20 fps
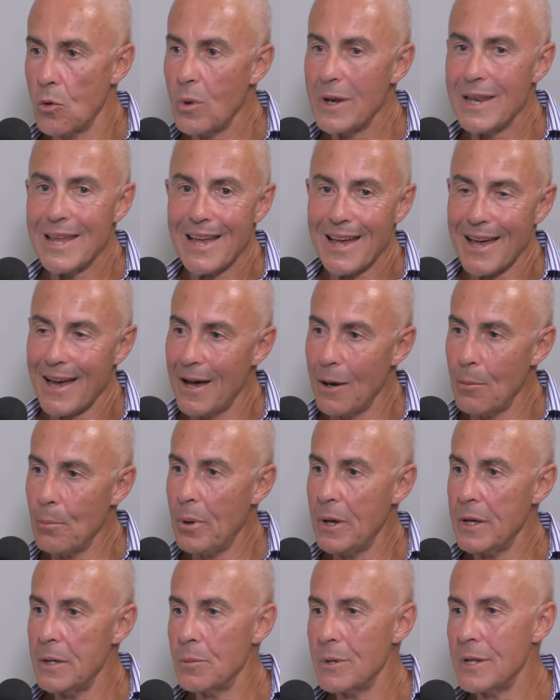When he cut
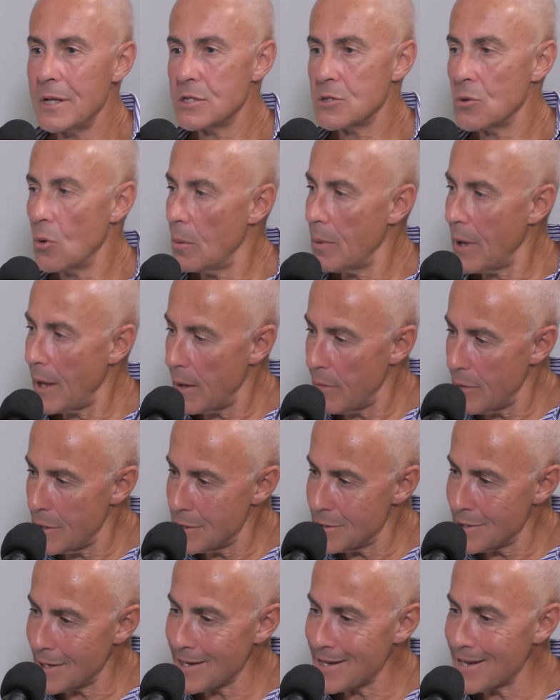people, he talked about how he
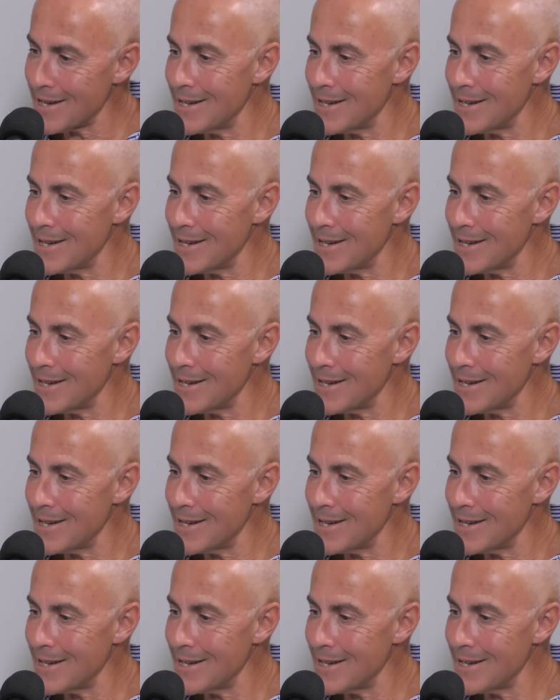used to